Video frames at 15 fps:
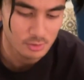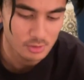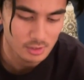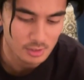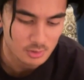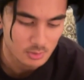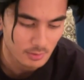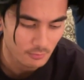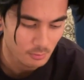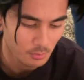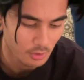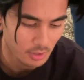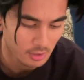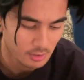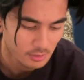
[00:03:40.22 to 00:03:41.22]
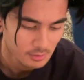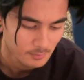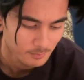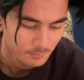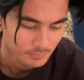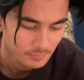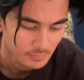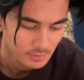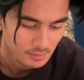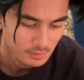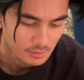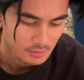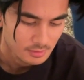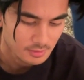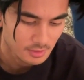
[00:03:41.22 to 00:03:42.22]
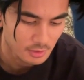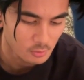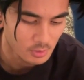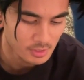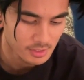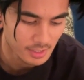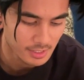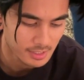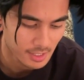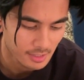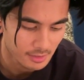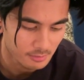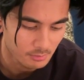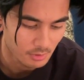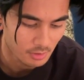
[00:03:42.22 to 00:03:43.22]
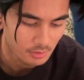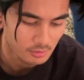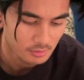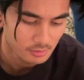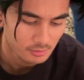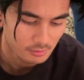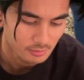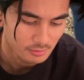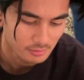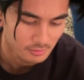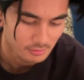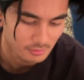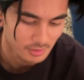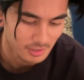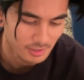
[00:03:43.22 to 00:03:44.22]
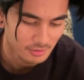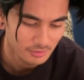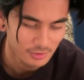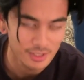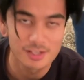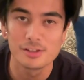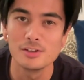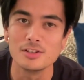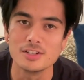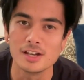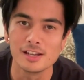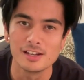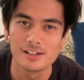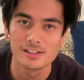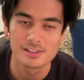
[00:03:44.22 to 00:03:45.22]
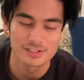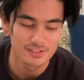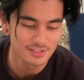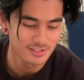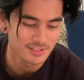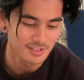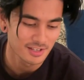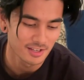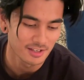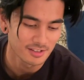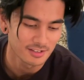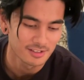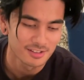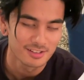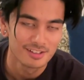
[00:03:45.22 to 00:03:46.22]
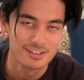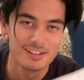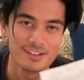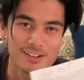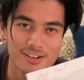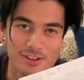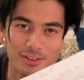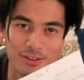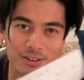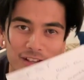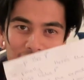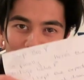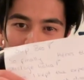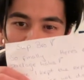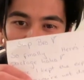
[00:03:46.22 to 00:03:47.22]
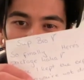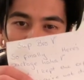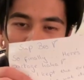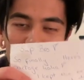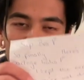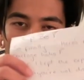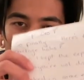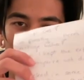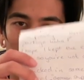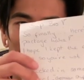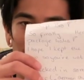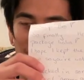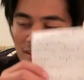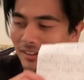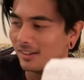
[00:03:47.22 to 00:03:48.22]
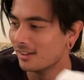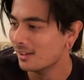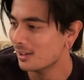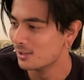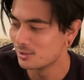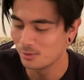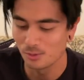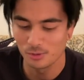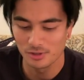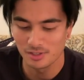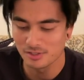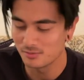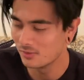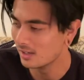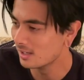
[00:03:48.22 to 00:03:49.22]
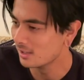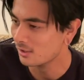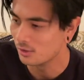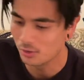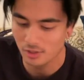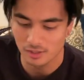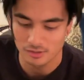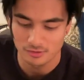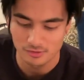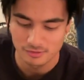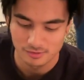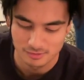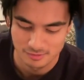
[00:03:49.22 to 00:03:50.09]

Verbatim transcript: New Year to everybody. See you one day in Cali, bro. Wow, thank you, Jannic. This is sick. Got a little handwritten note here. It's all these vegan goodies.